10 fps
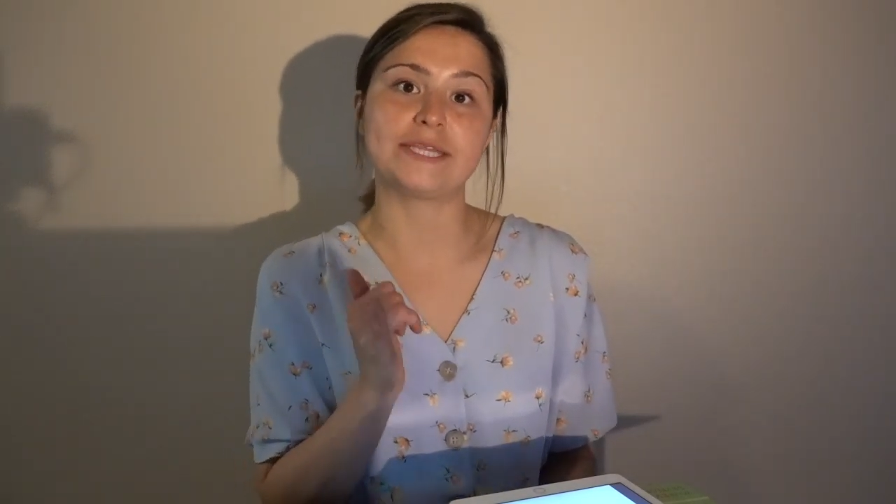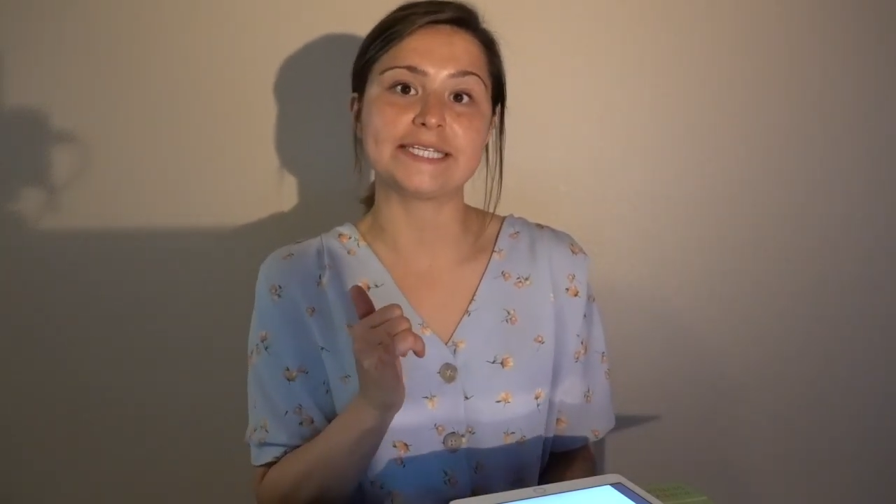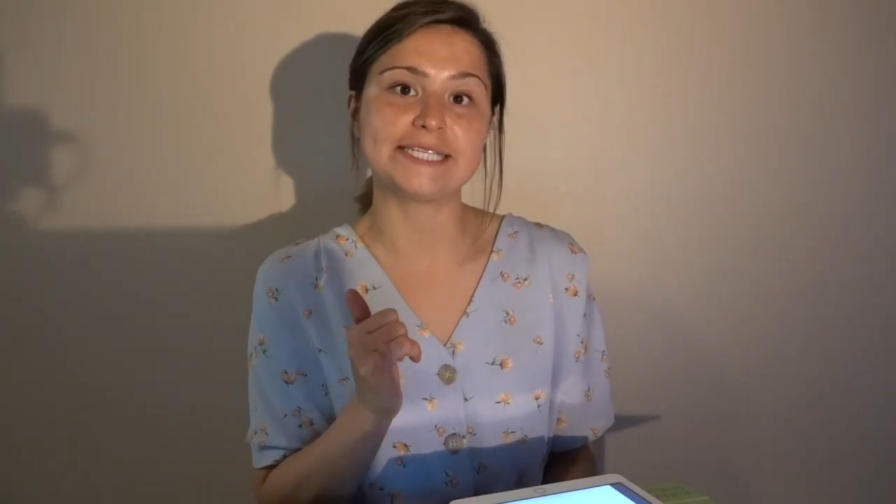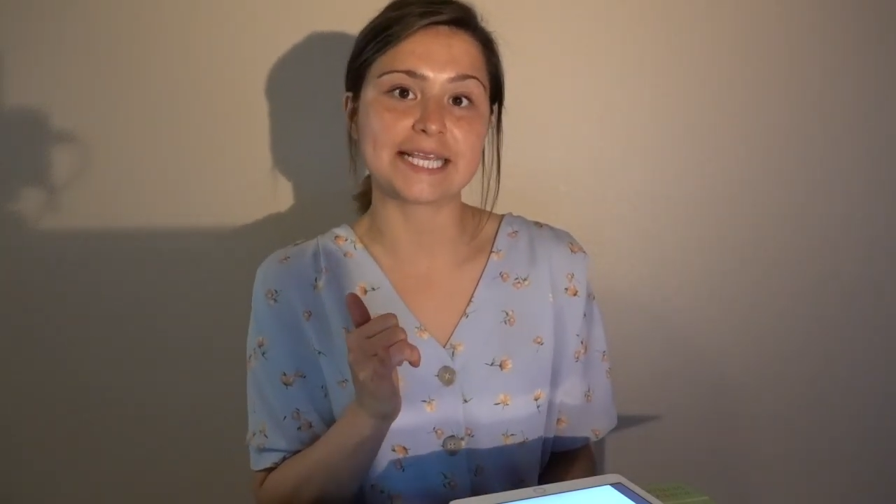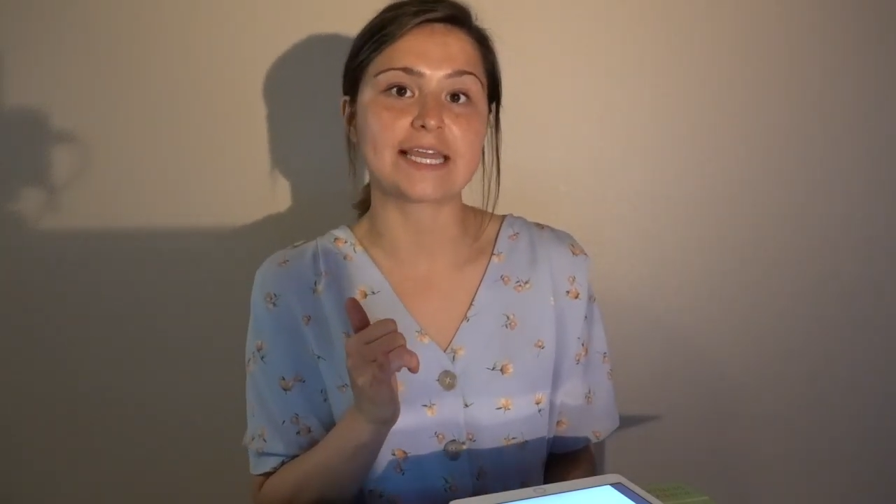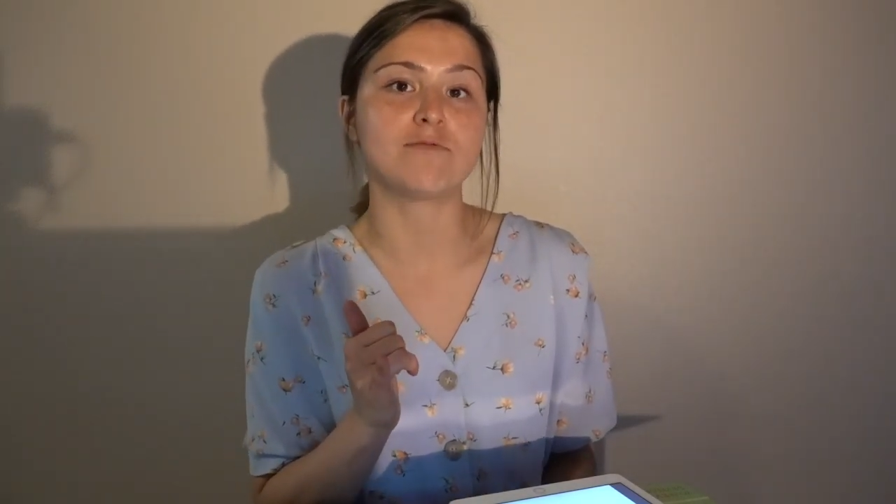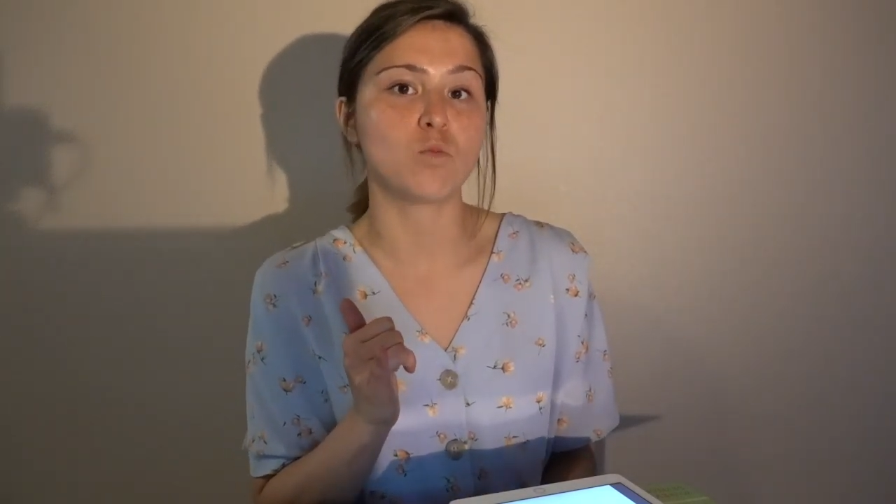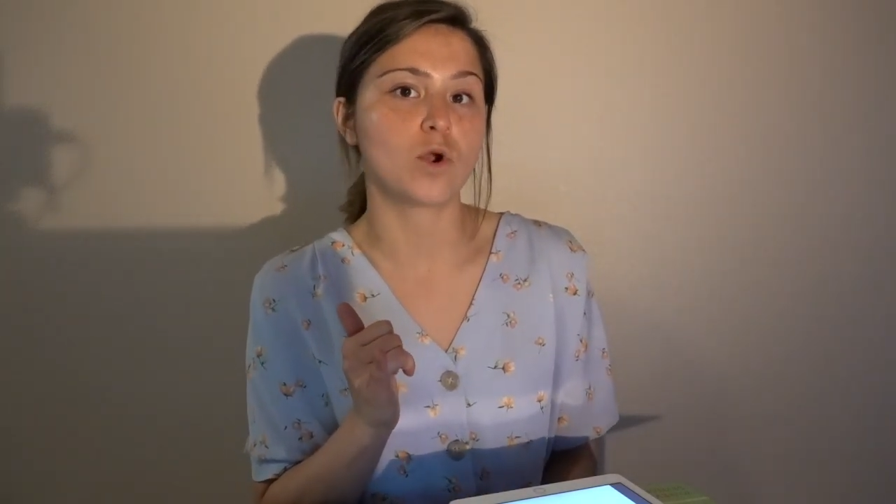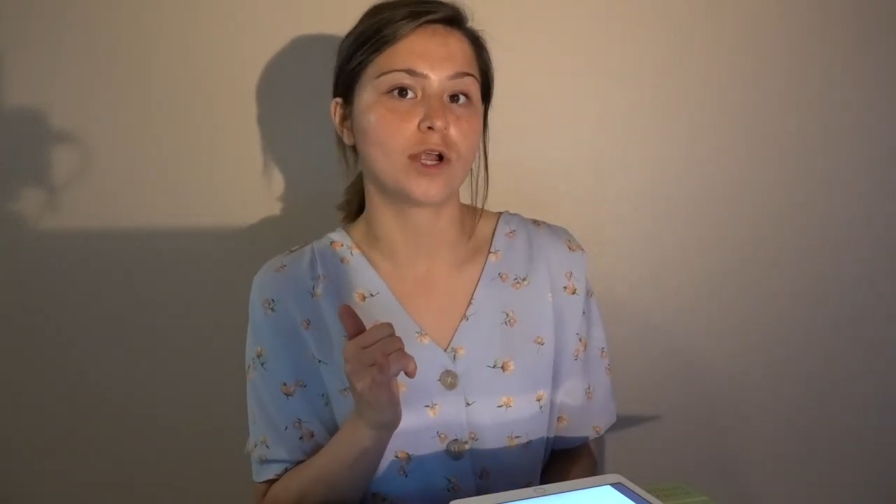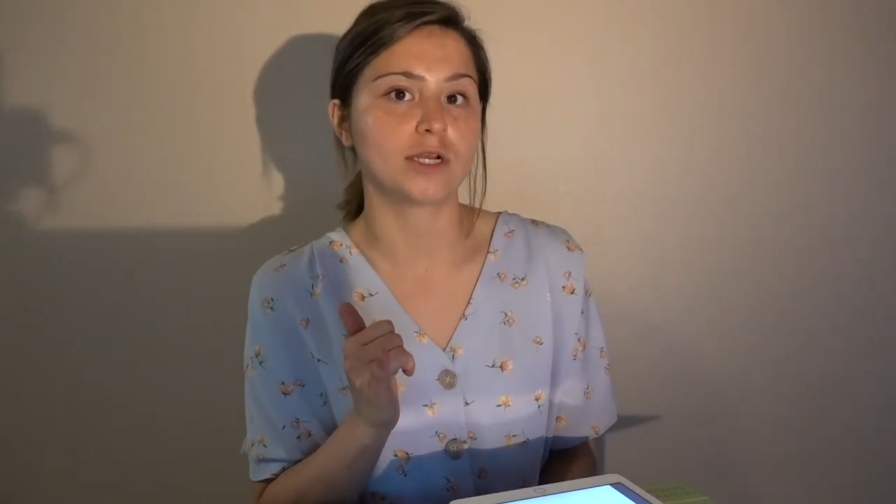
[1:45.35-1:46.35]
the
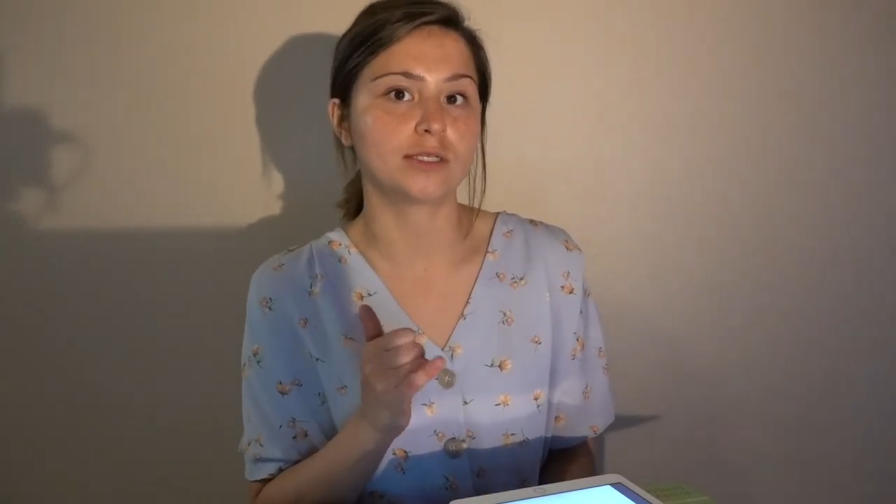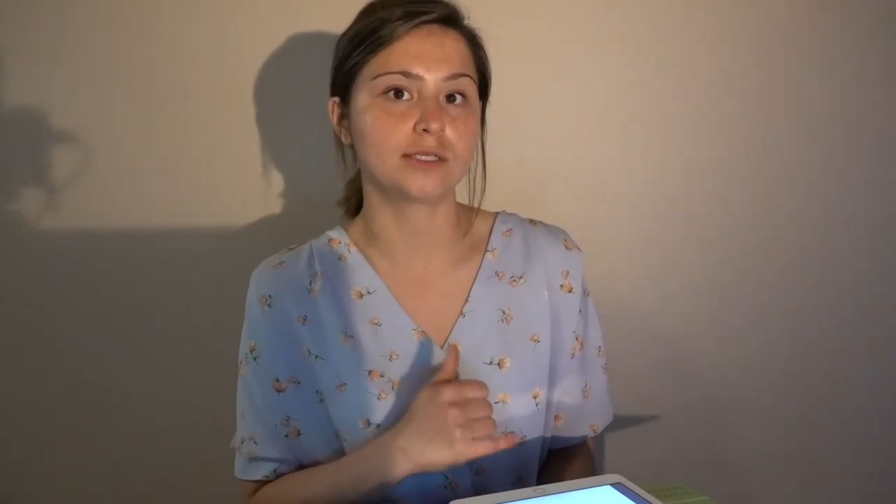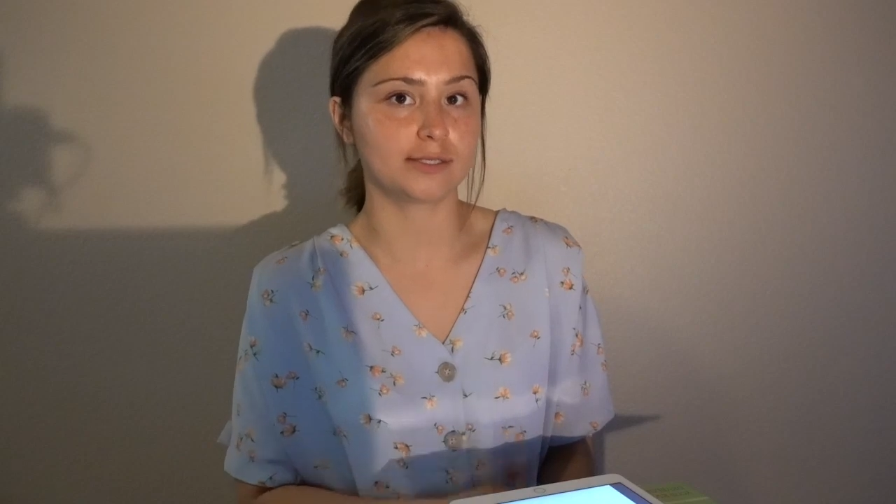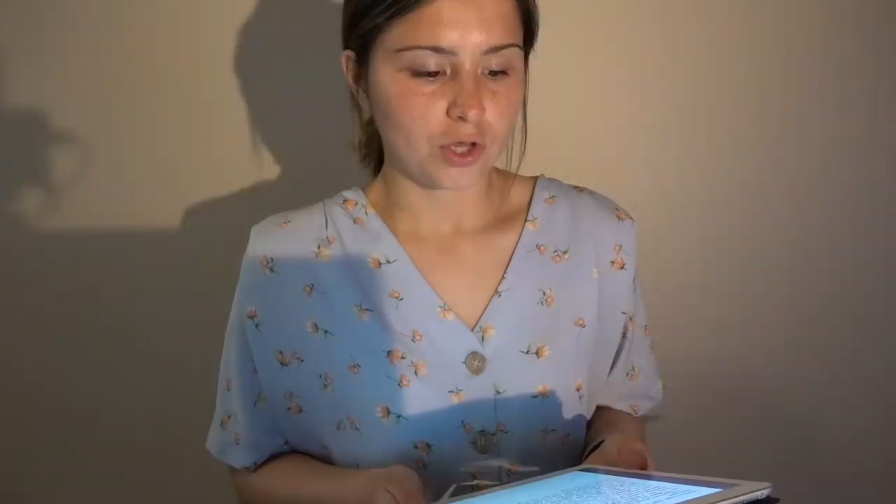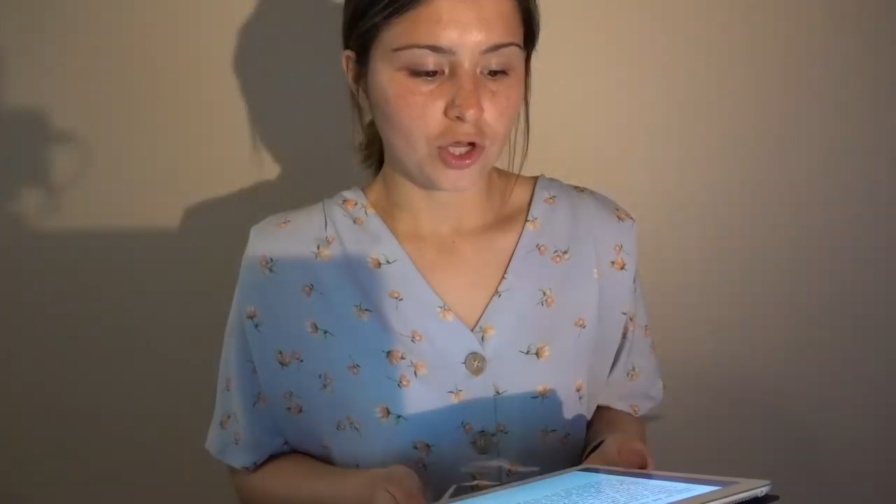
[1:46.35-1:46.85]
same words.